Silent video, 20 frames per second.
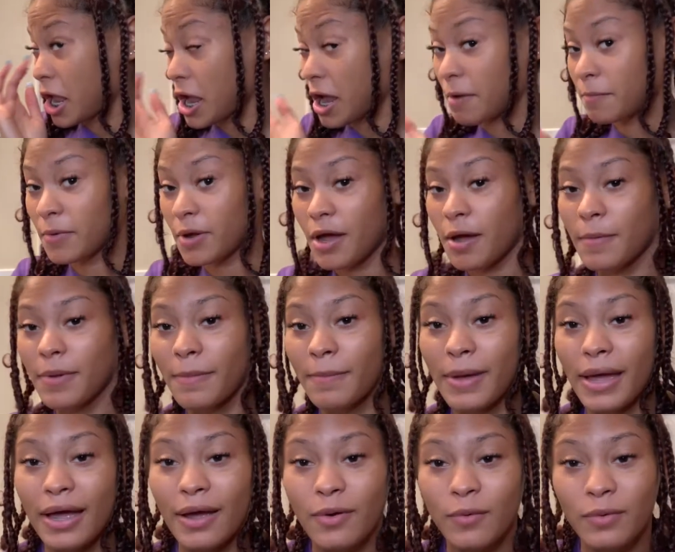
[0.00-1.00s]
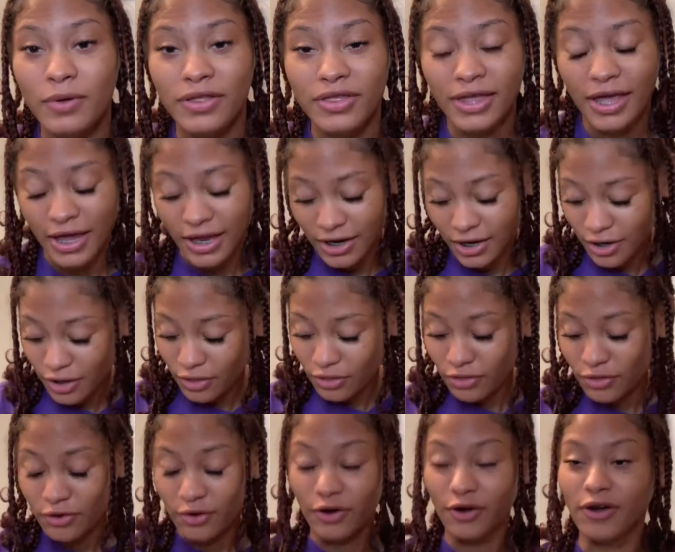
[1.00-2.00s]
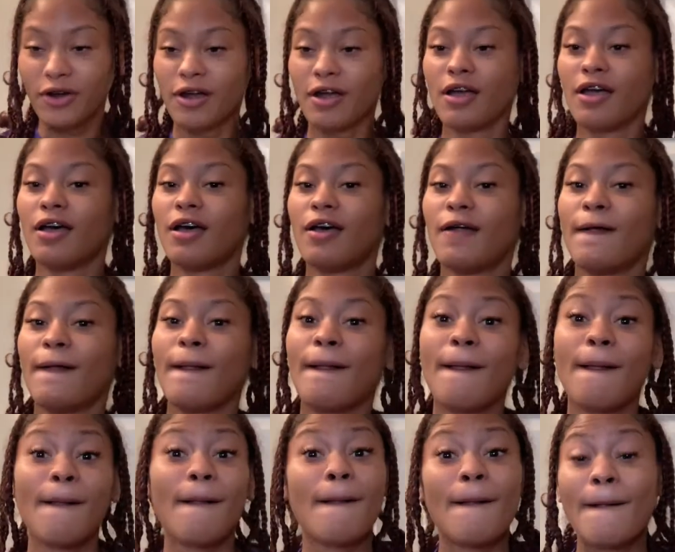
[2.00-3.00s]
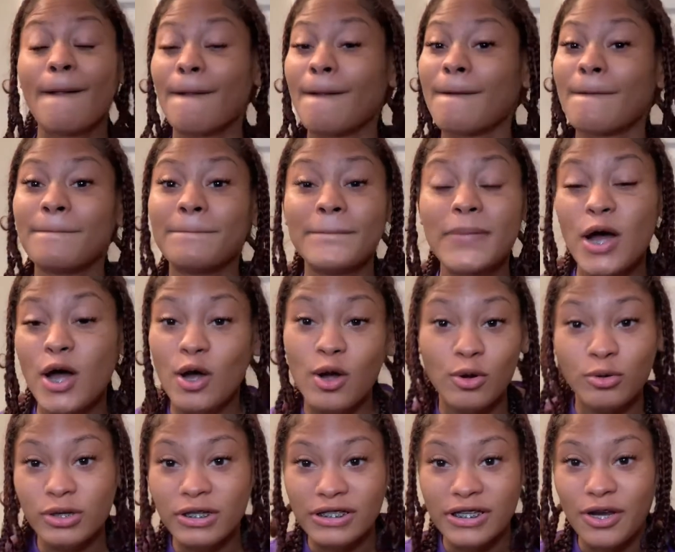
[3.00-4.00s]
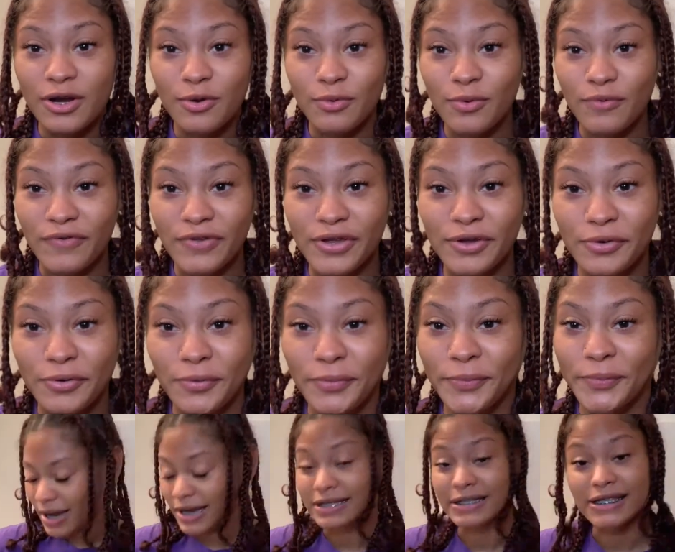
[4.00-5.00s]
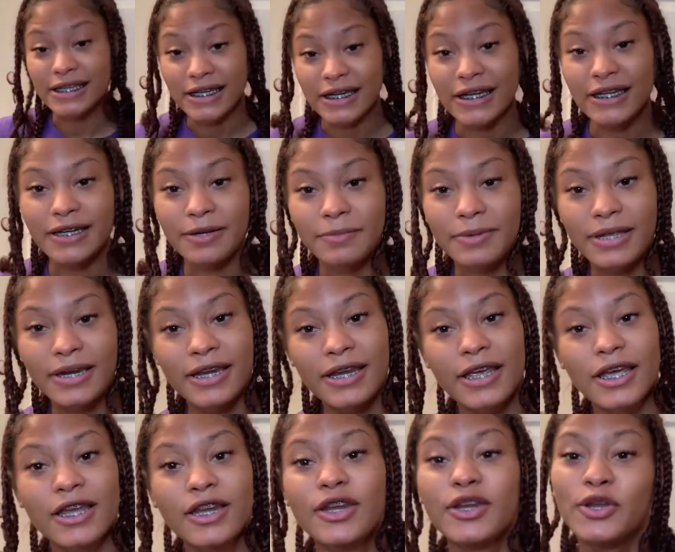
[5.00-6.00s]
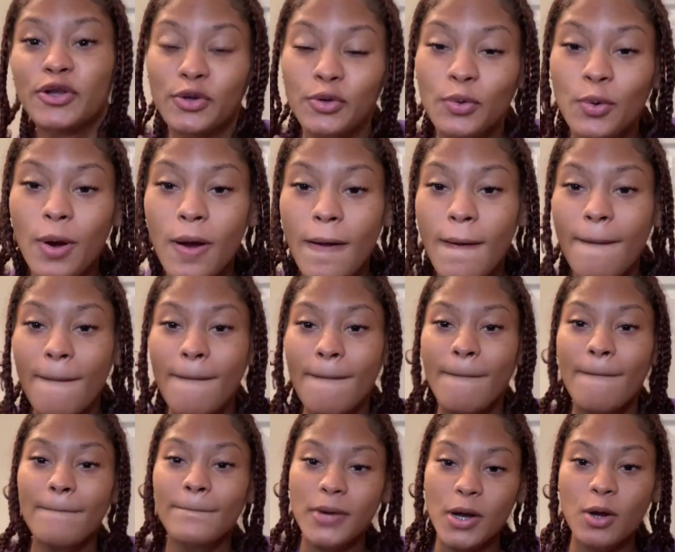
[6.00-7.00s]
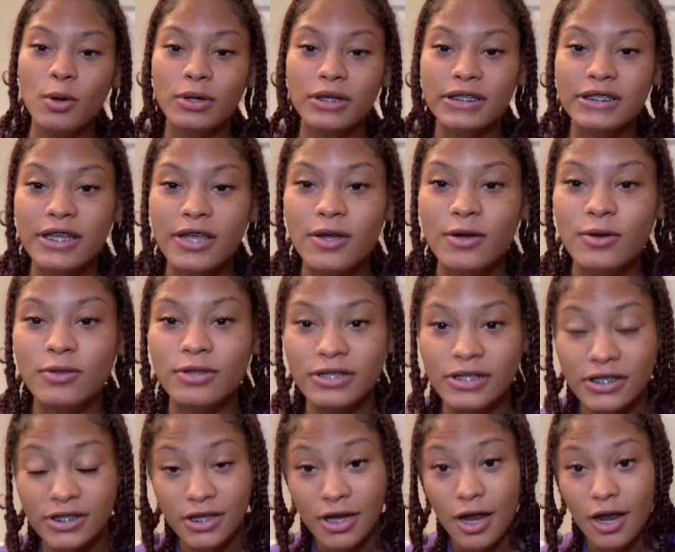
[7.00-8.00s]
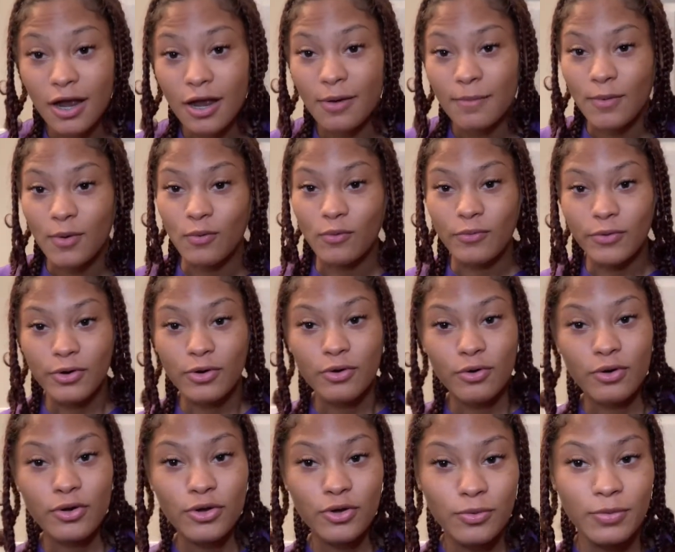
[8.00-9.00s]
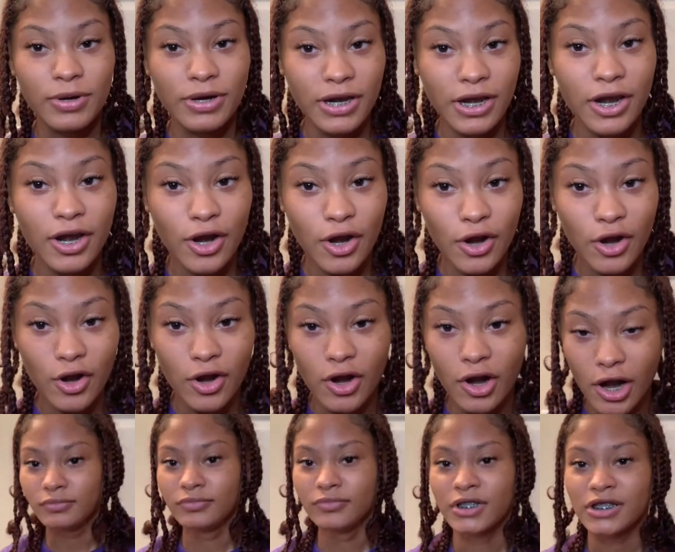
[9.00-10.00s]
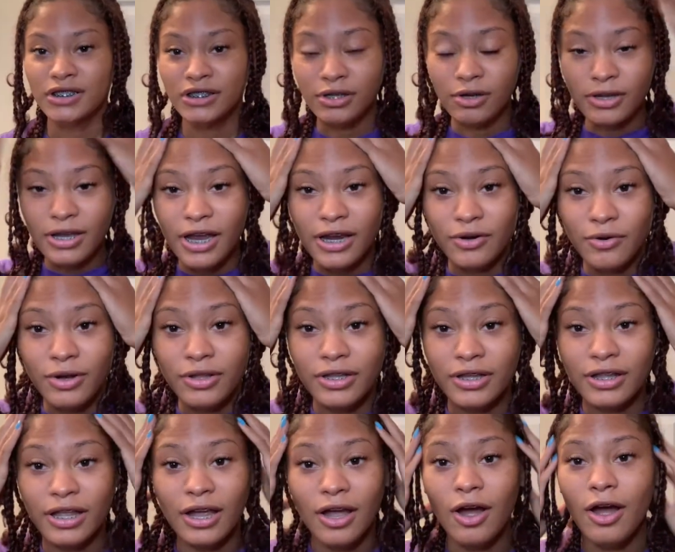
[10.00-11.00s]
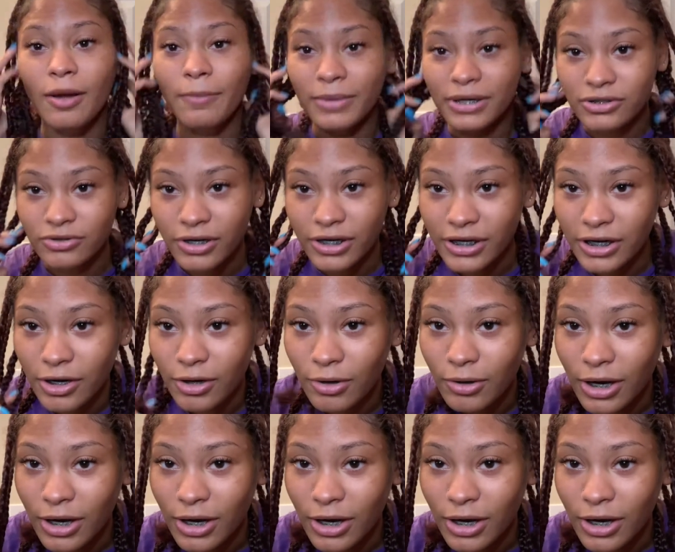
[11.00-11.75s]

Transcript: I'm coming back with another ponytail review. I did end up getting a new ponytail this time, real human hair. So yeah, I know I look like a hot mess right now.